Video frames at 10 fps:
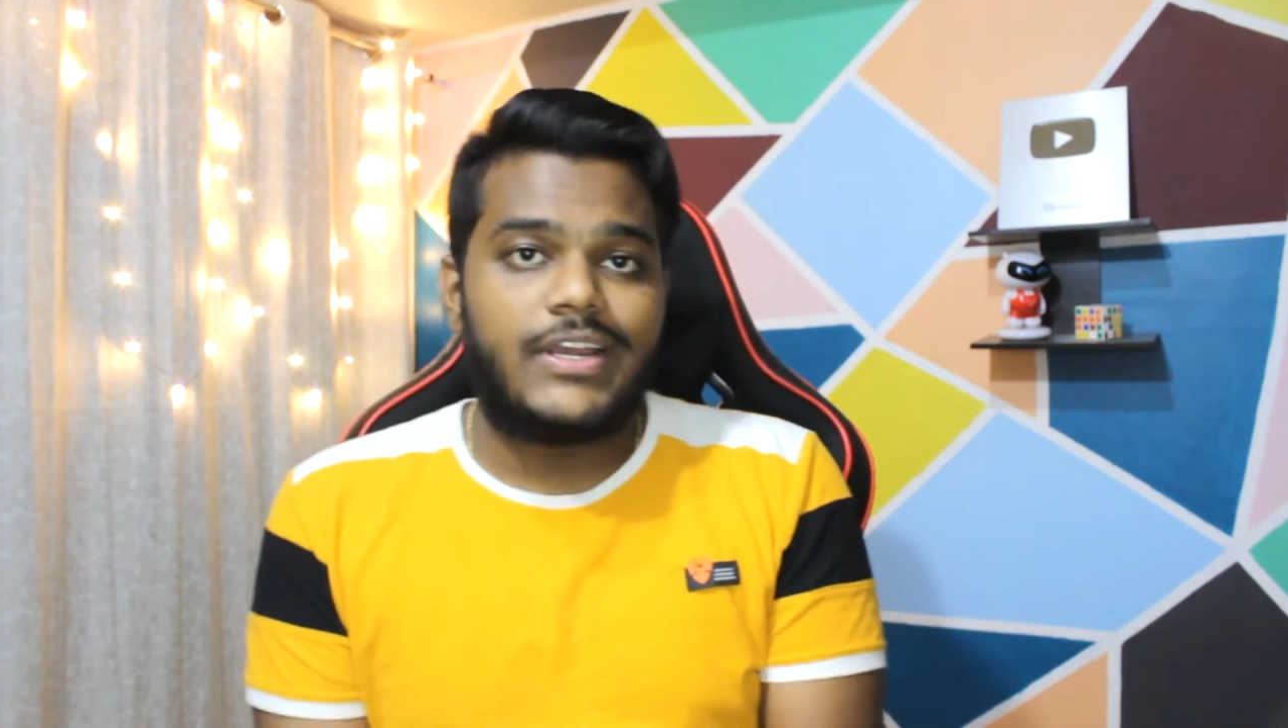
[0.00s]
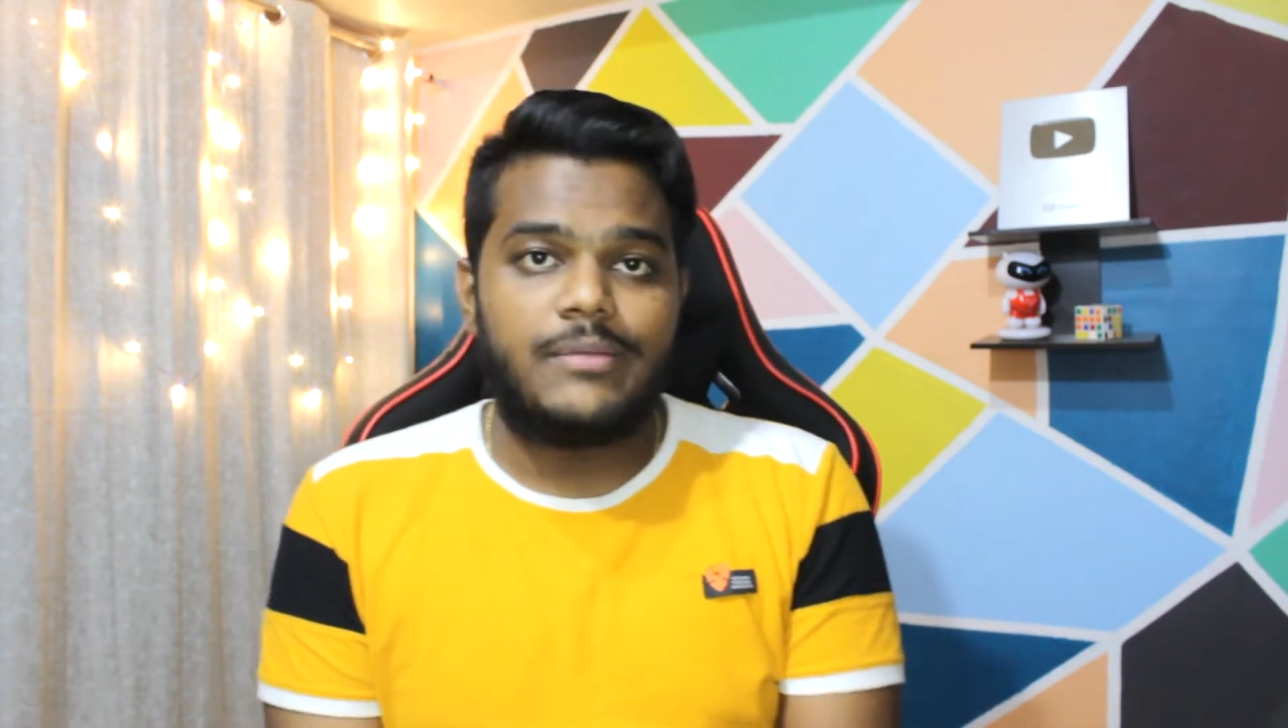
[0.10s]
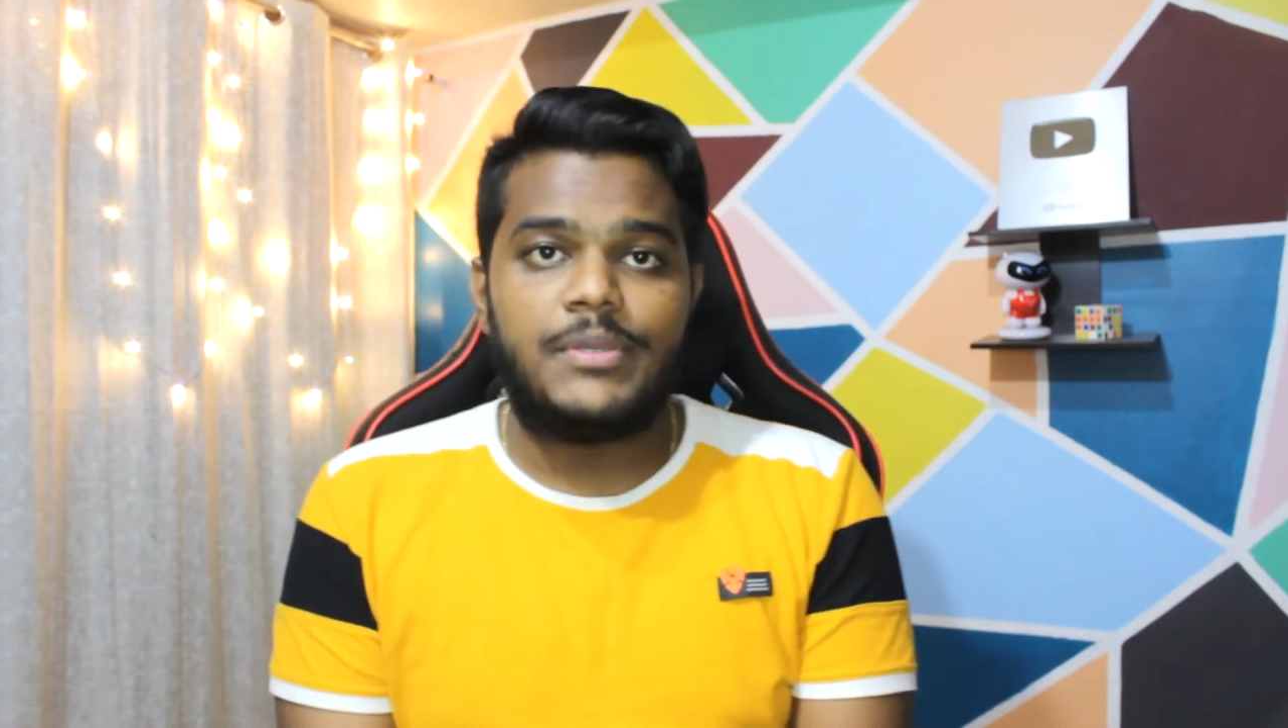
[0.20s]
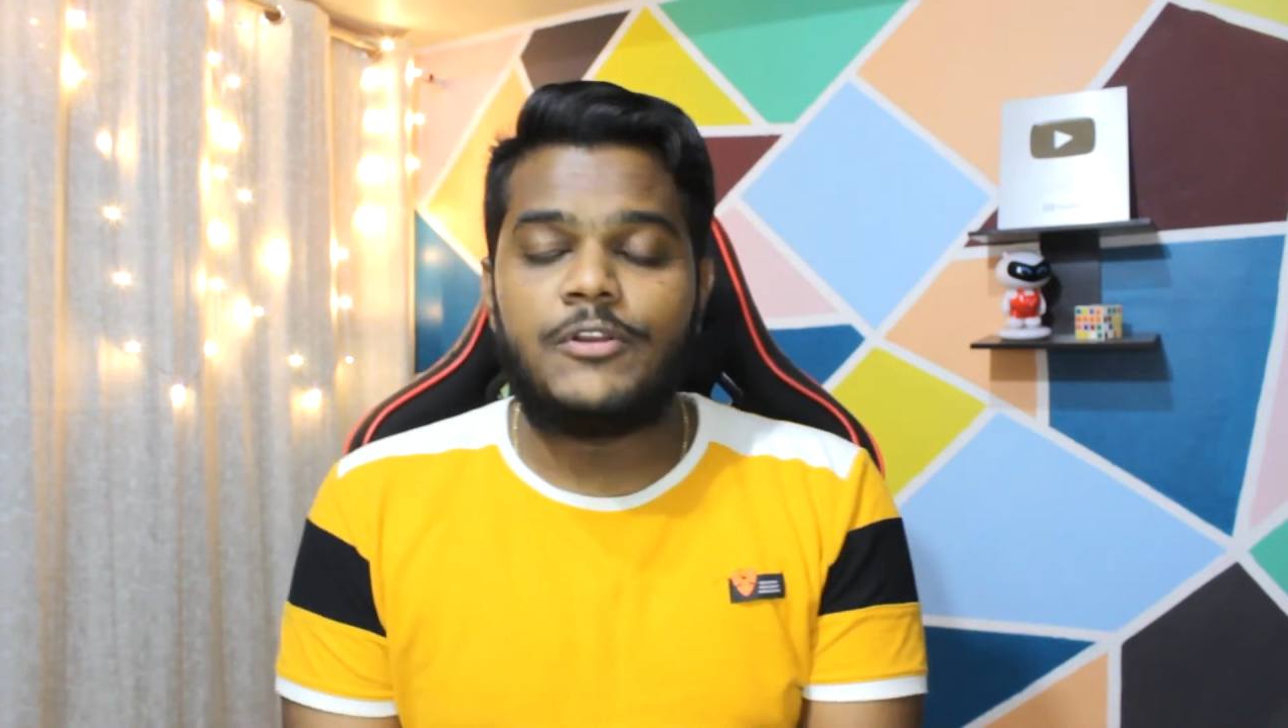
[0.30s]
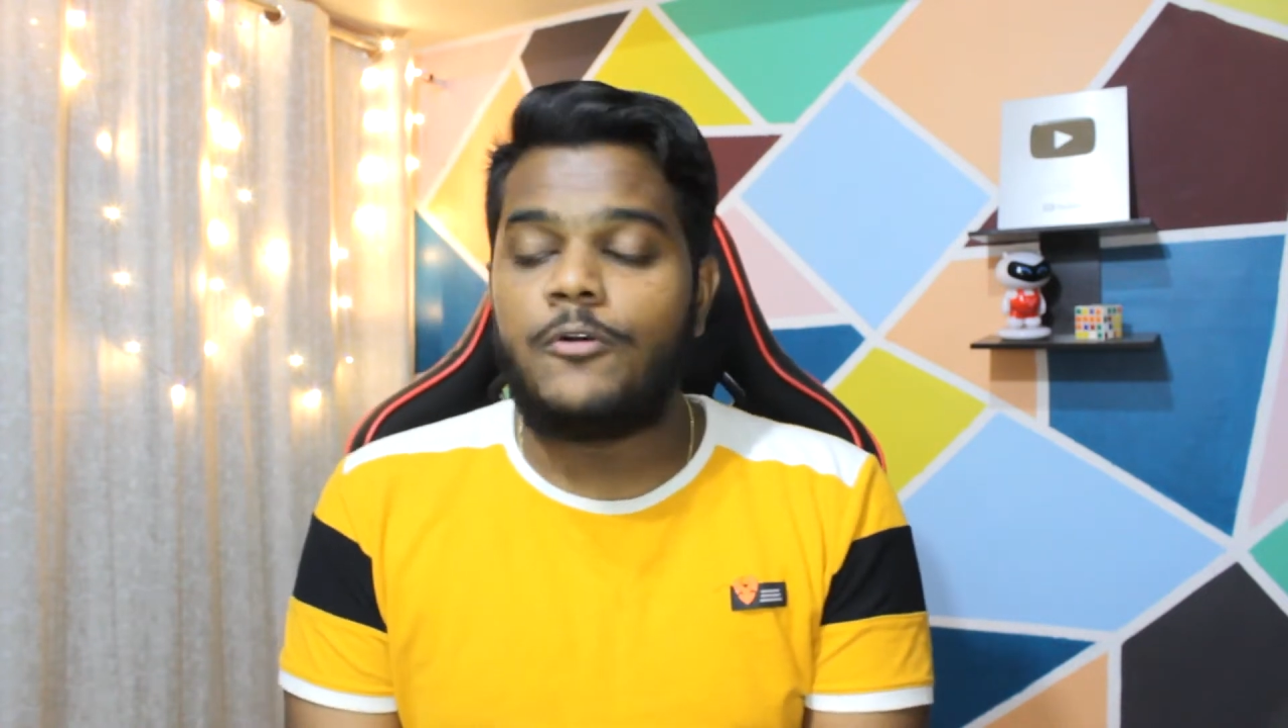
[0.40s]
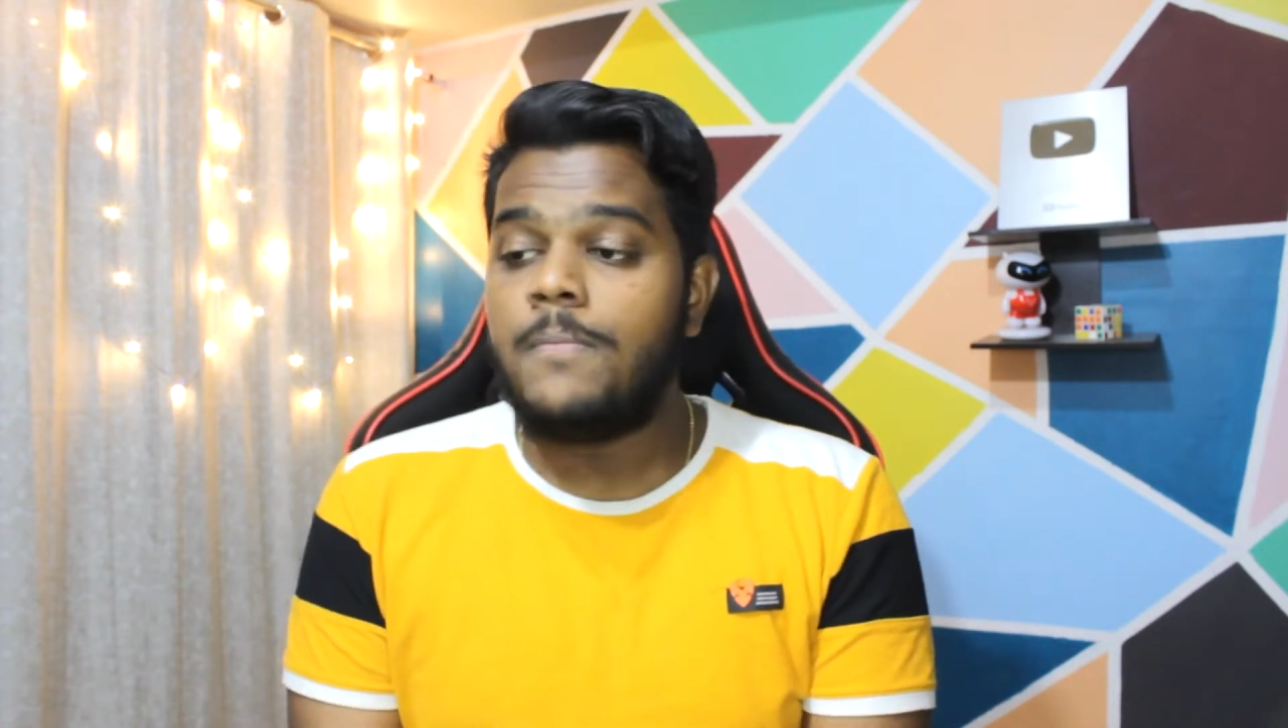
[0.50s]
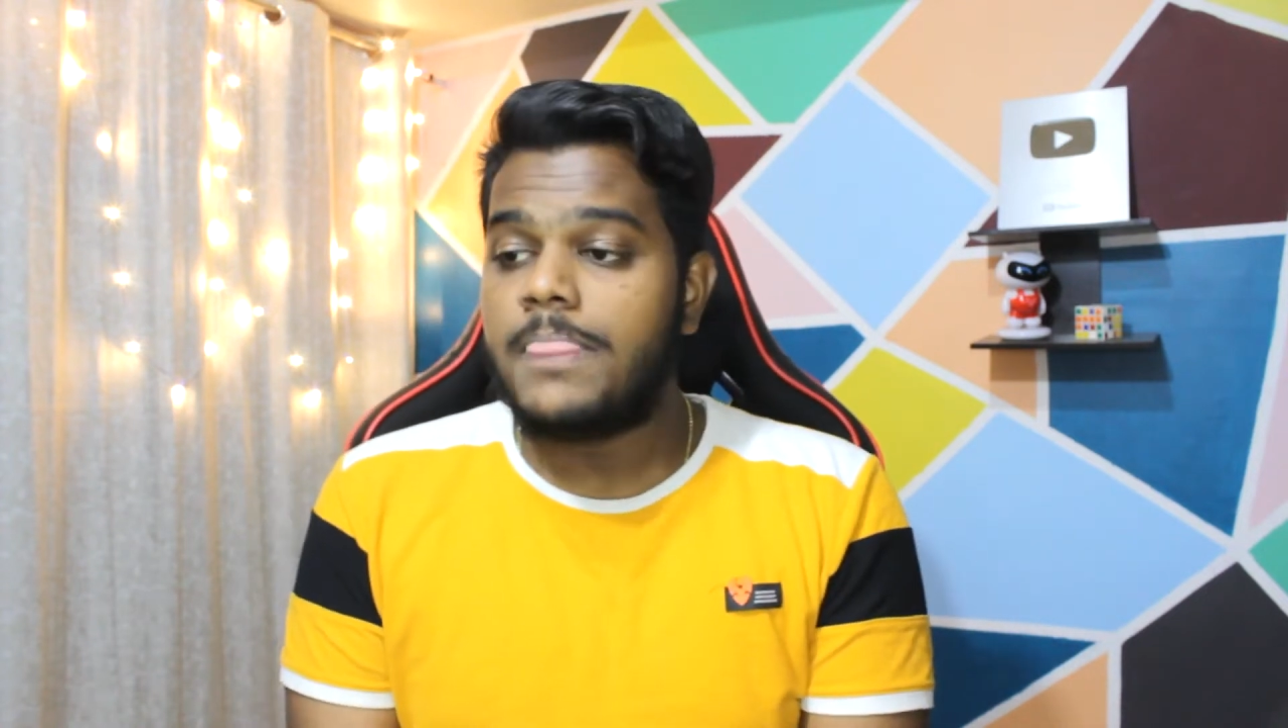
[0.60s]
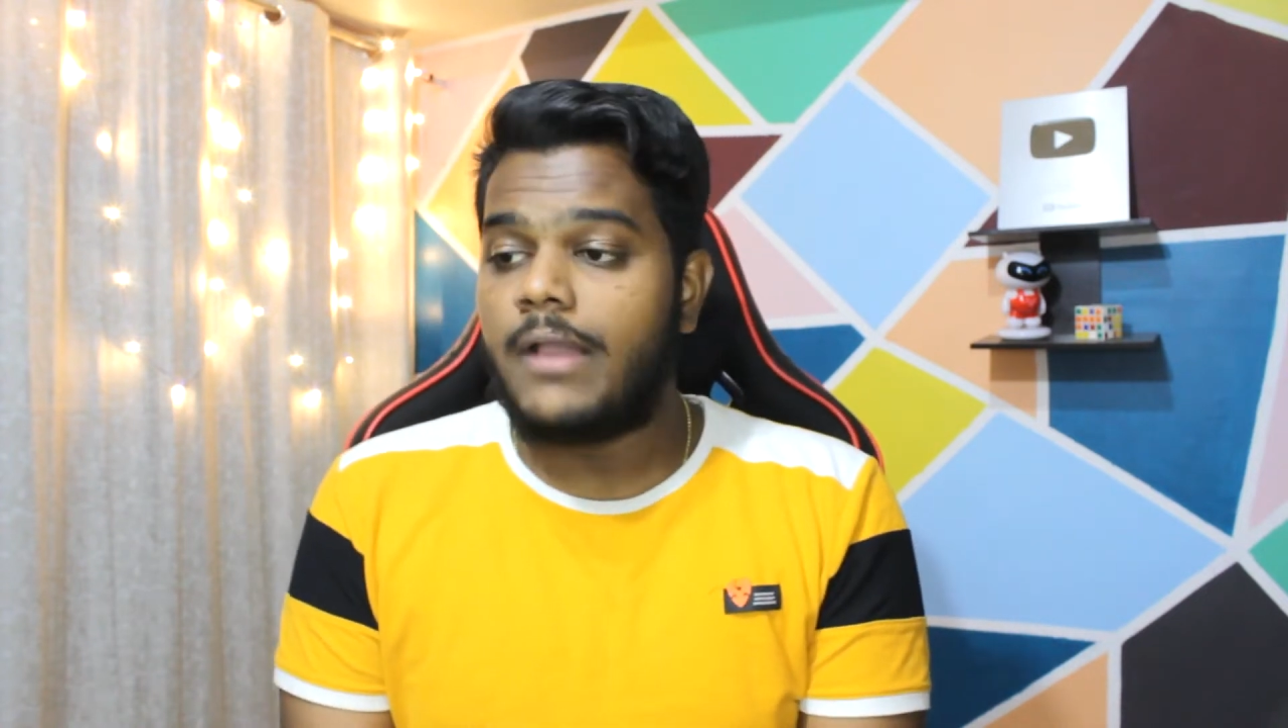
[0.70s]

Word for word: letting me know.